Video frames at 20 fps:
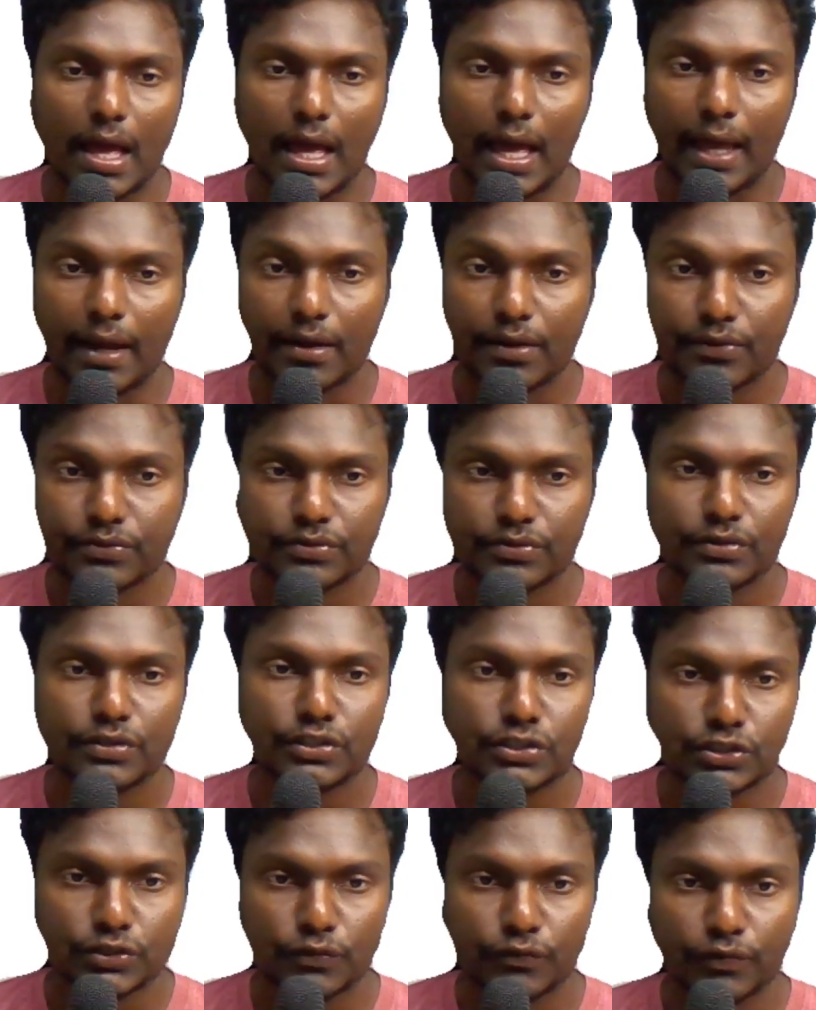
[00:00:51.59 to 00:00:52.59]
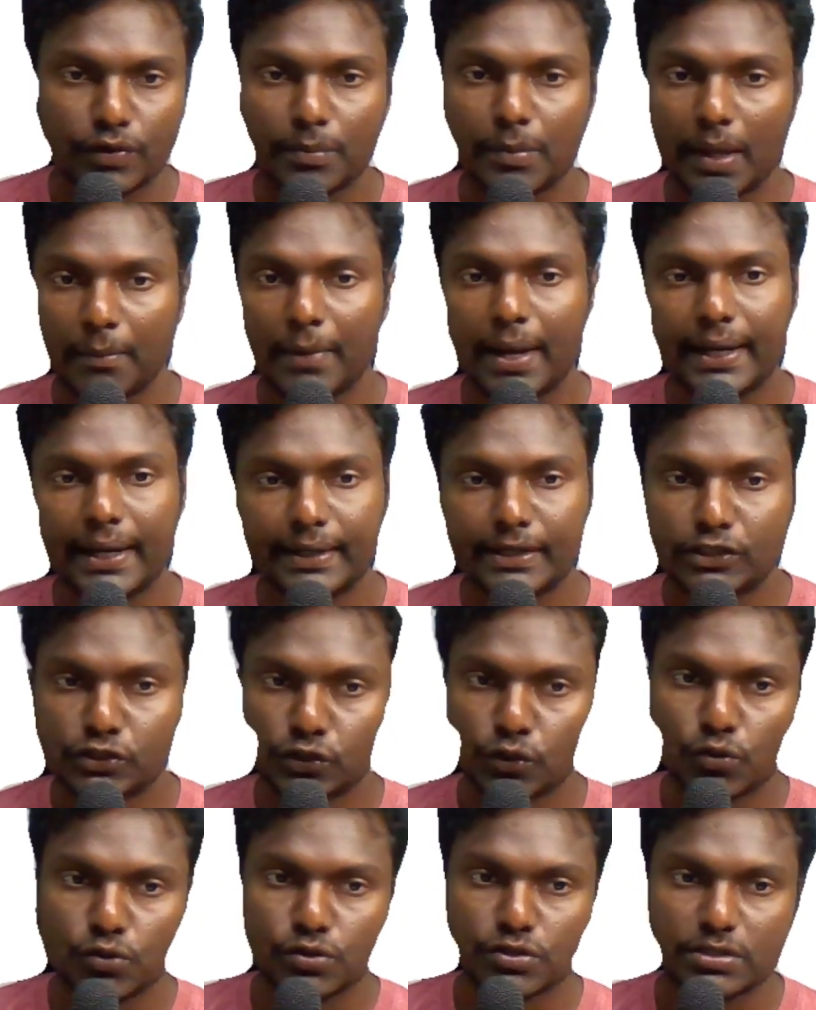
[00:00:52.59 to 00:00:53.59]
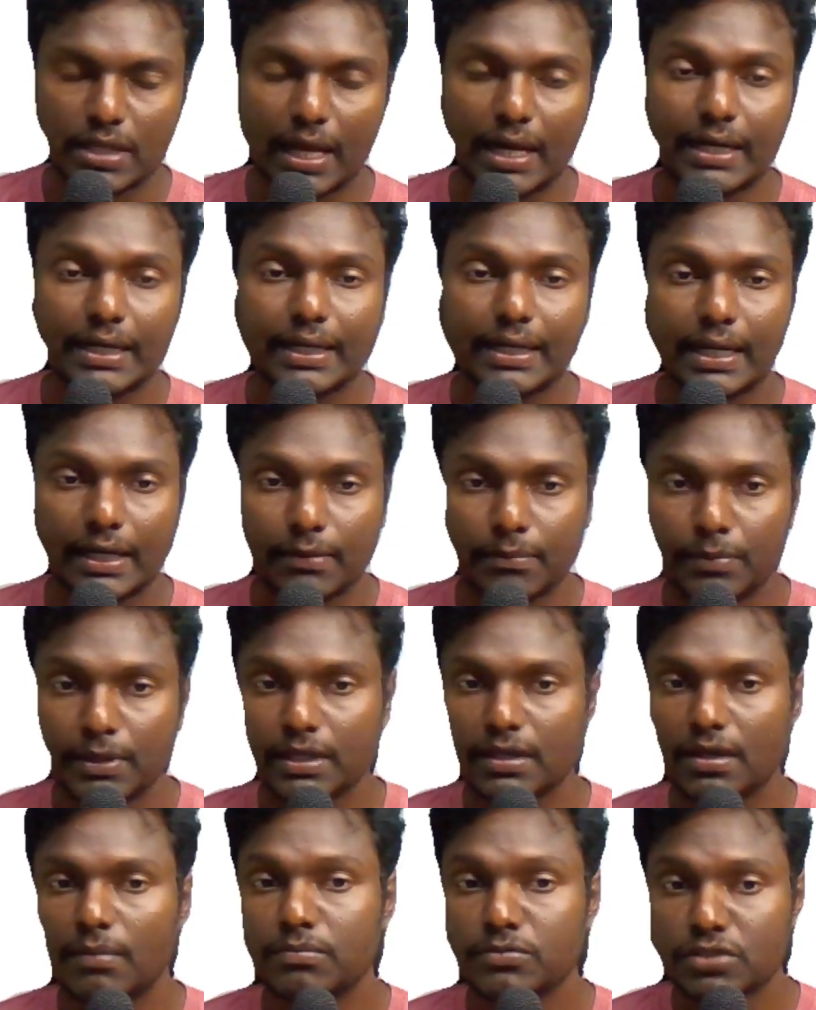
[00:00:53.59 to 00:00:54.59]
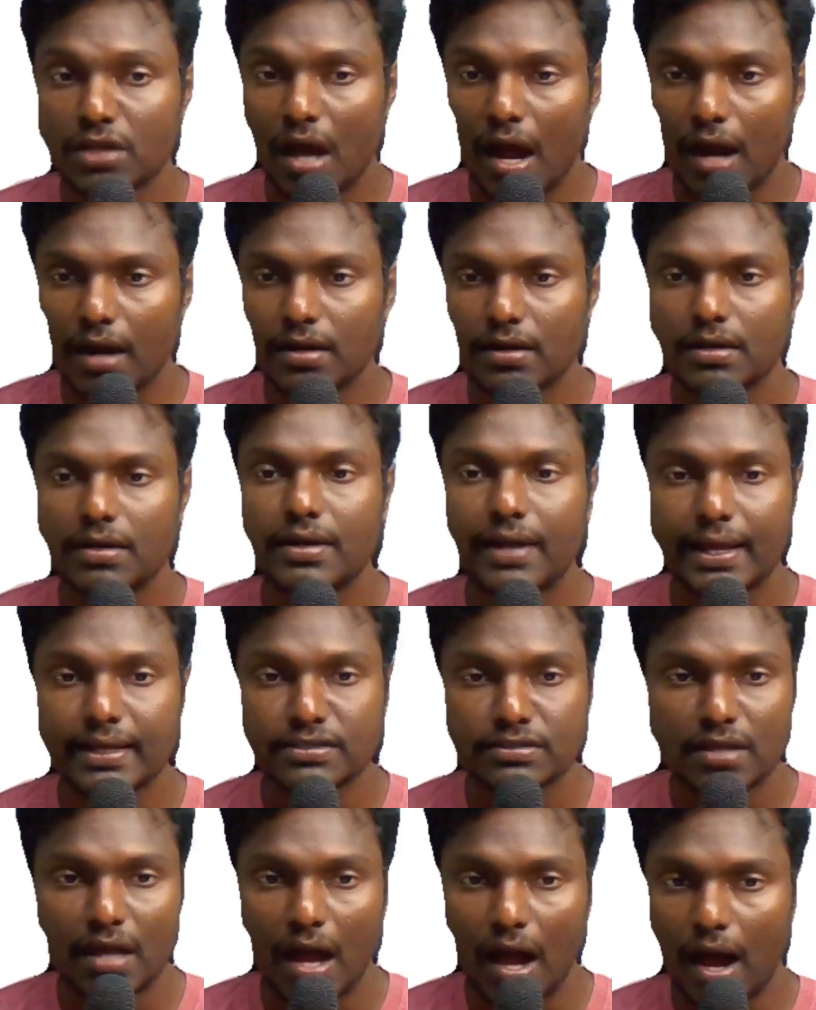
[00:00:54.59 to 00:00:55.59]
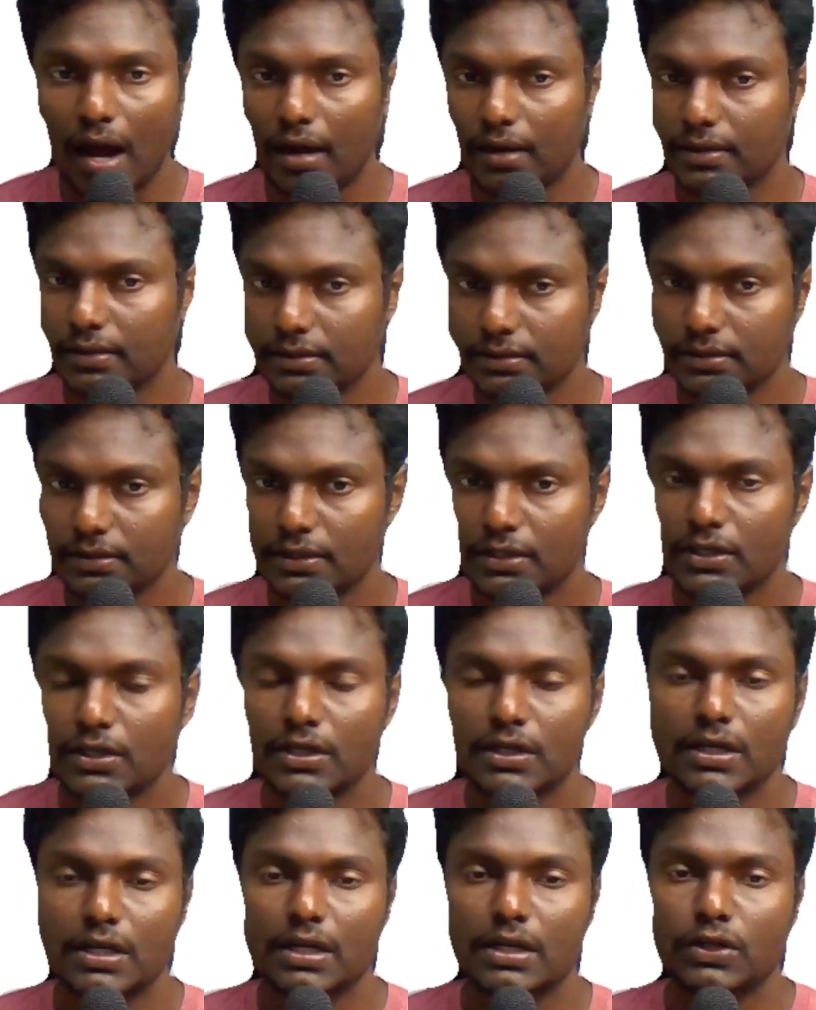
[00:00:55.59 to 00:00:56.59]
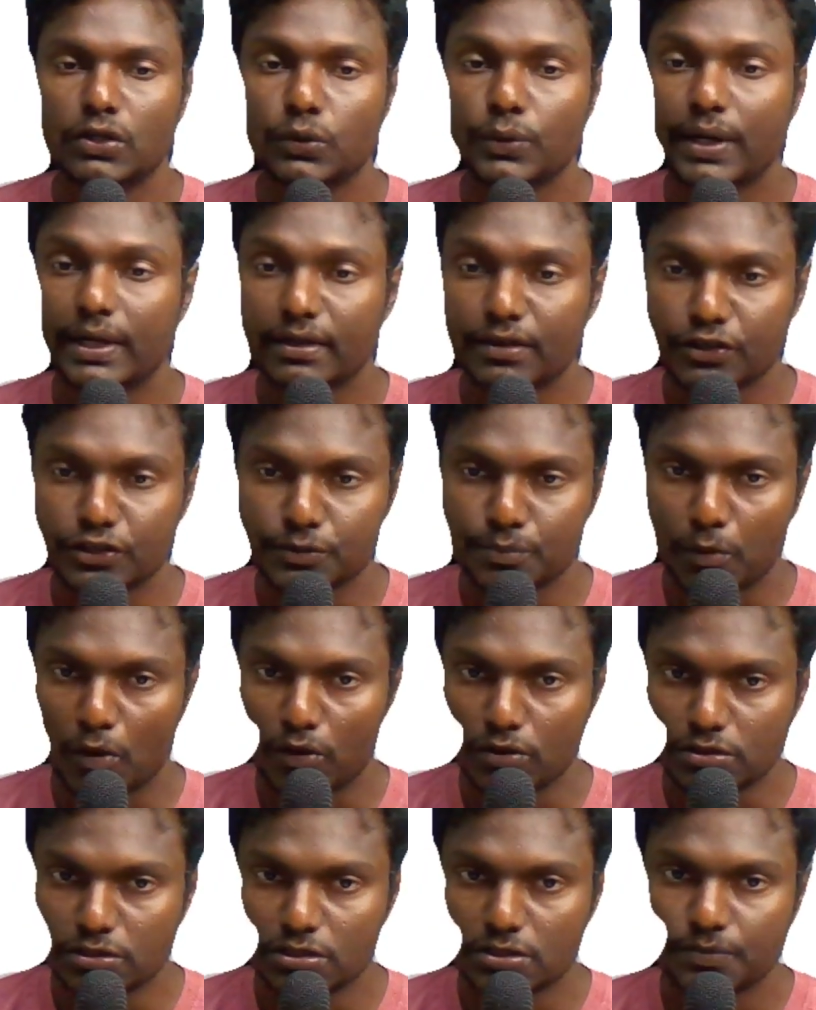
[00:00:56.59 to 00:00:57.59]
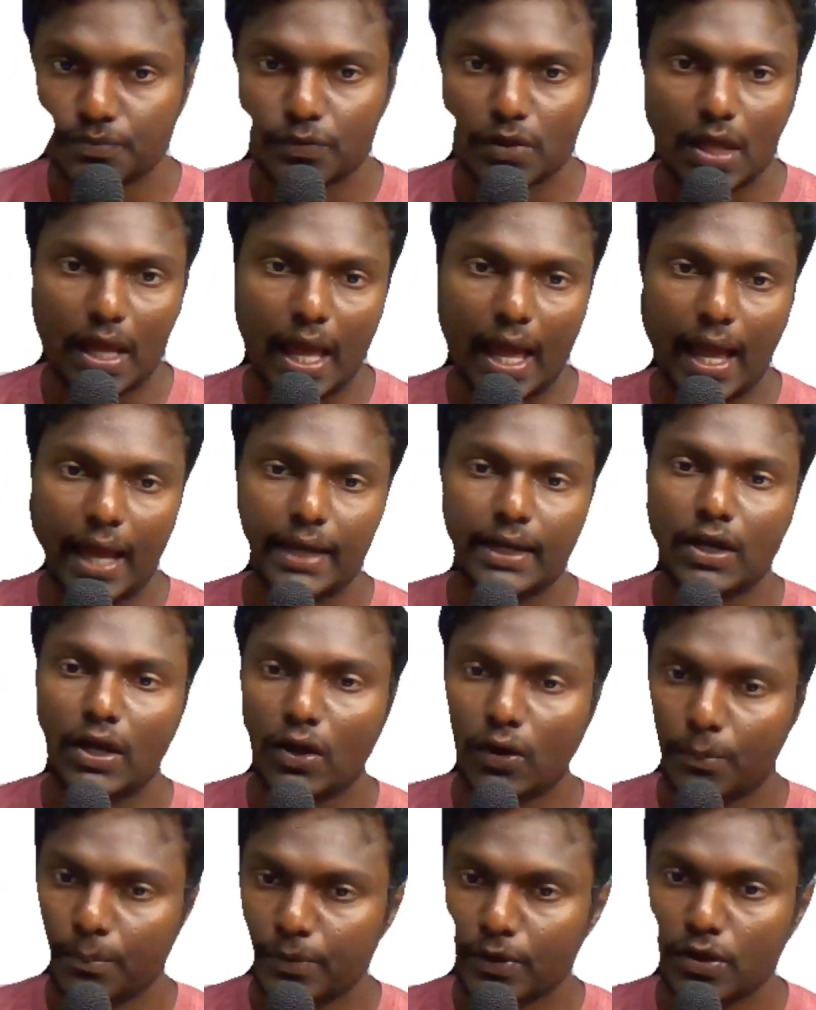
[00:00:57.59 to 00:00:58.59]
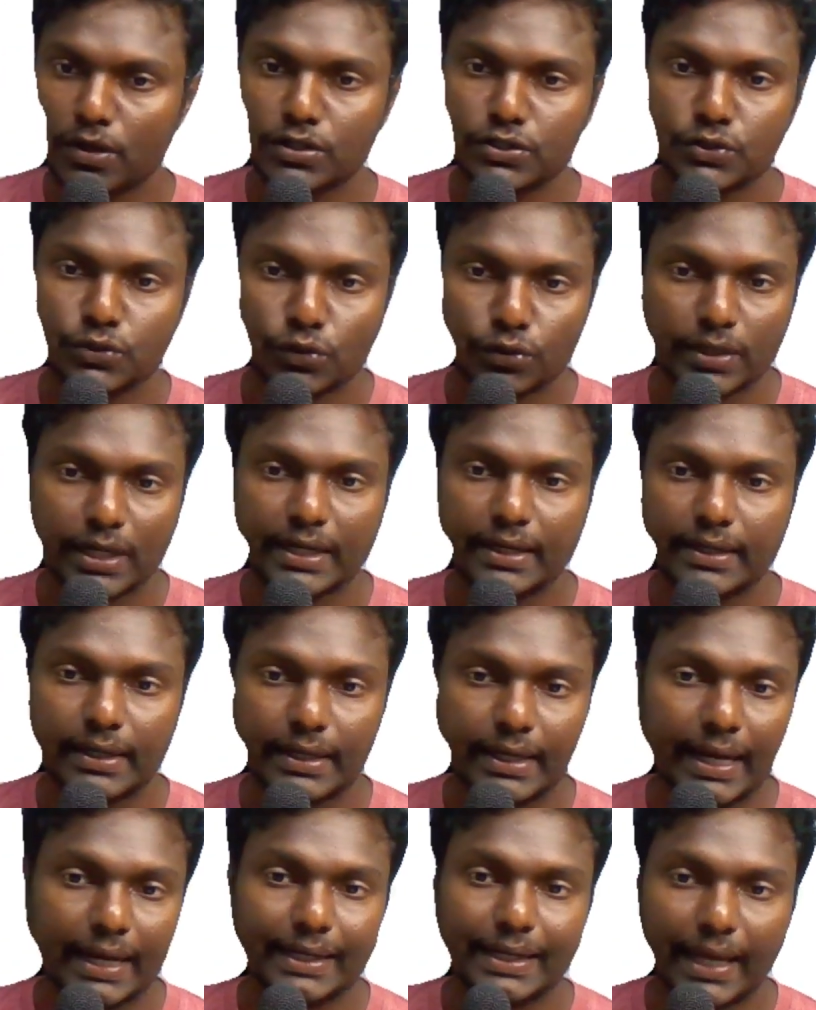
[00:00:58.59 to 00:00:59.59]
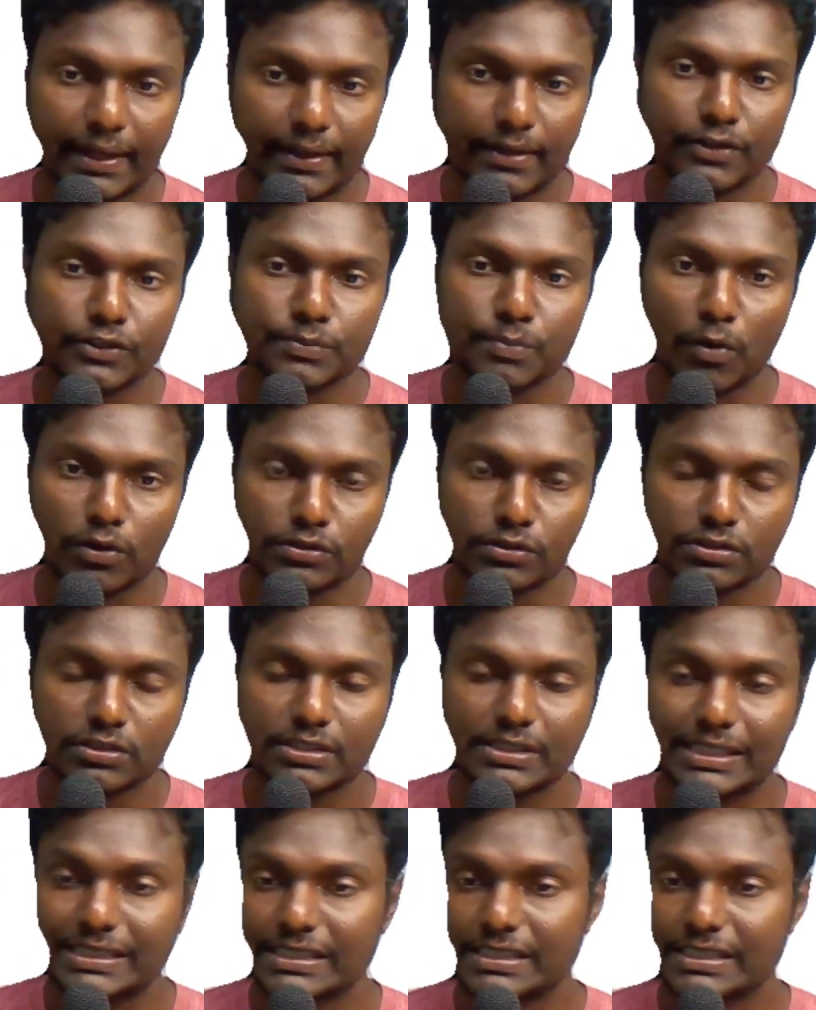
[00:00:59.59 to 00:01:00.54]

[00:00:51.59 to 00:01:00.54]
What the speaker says: And research from MIT shows that it becomes 100x harder to get a response, and because you don't get any response, it's